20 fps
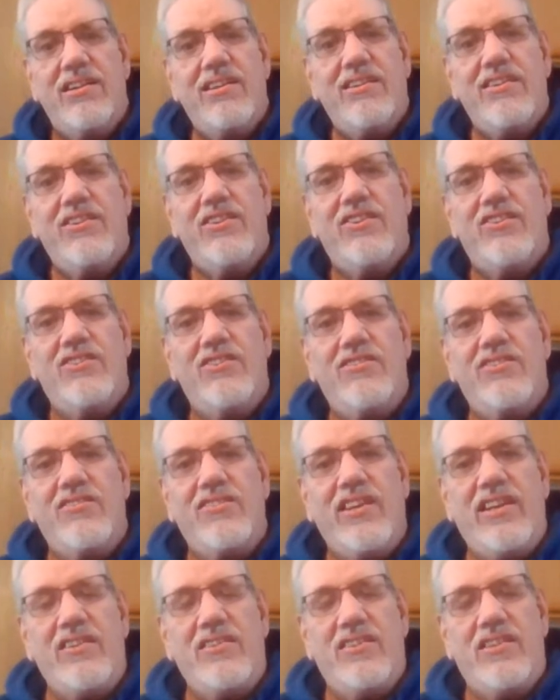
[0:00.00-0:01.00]

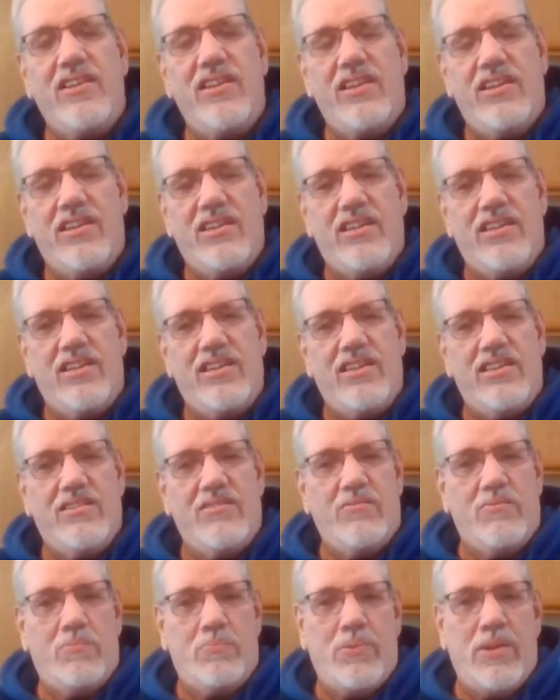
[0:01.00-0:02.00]
They'd
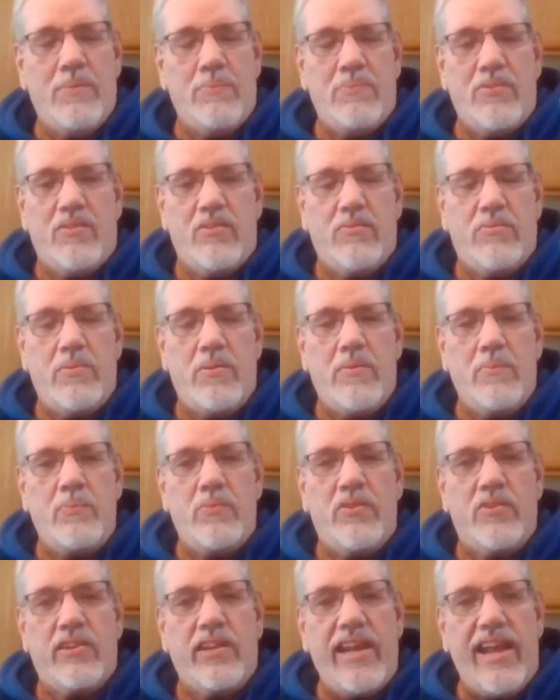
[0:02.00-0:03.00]
pump
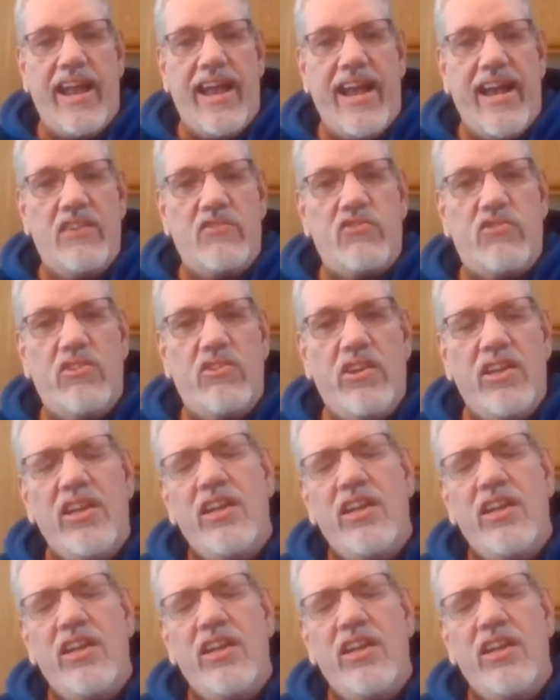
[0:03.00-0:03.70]
your gas.